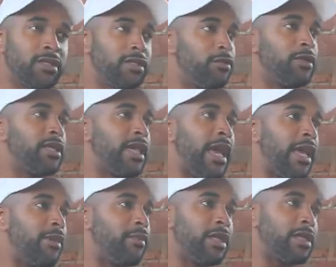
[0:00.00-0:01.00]
you in the
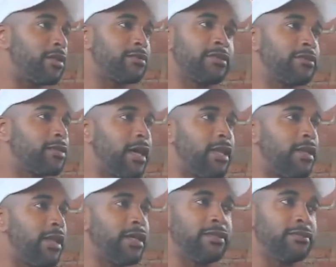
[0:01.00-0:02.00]
game. Like it's, it's kind of
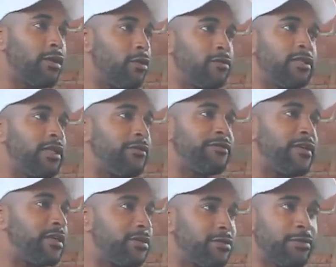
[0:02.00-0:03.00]
like zone
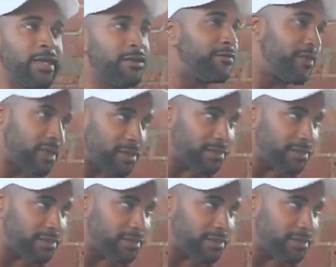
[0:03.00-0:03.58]
defense. We got to figure